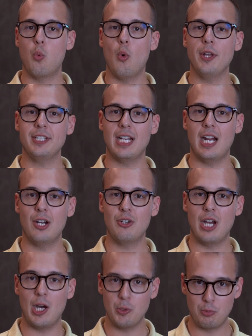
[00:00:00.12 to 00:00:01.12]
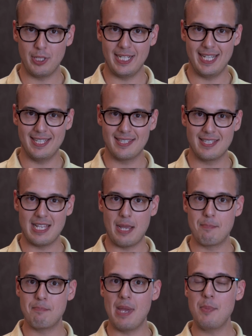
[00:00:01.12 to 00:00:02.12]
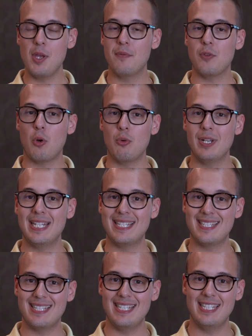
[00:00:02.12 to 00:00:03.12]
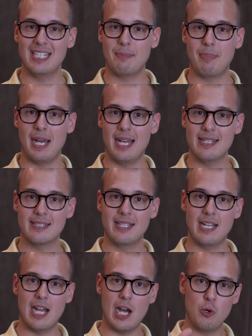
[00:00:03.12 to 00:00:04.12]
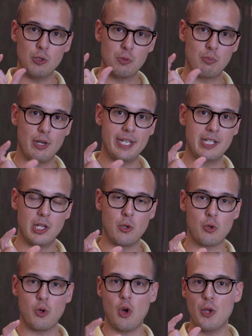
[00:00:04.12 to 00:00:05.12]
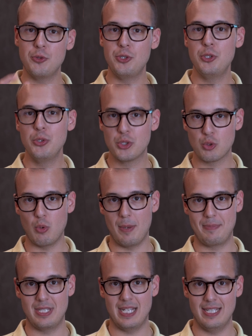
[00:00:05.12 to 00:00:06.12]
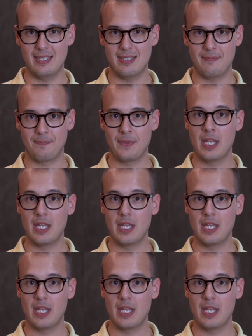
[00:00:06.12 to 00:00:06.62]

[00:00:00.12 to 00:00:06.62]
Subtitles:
What are Outbrain ads? Maybe you've already seen in the past the Outbrain logo on news websites.